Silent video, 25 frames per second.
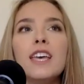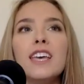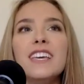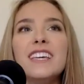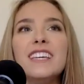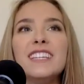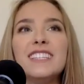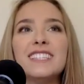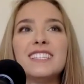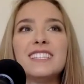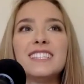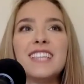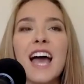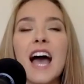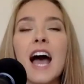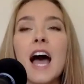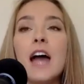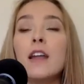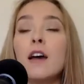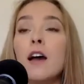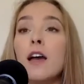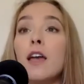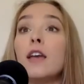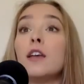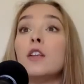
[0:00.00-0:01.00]
It's sad.
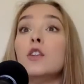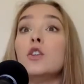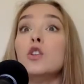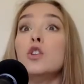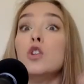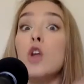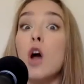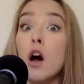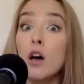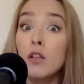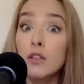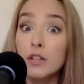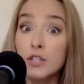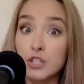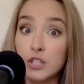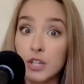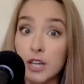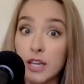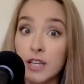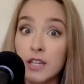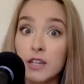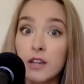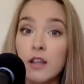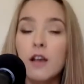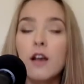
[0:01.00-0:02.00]
I acknowledge
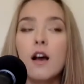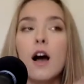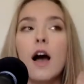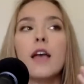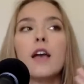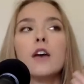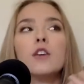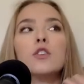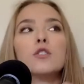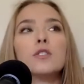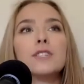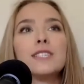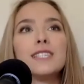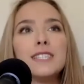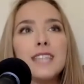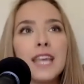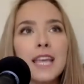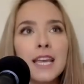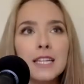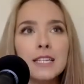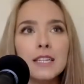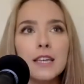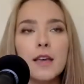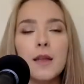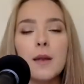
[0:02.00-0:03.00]
it. I
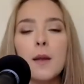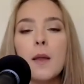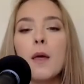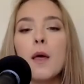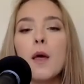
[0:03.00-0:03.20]
understand it,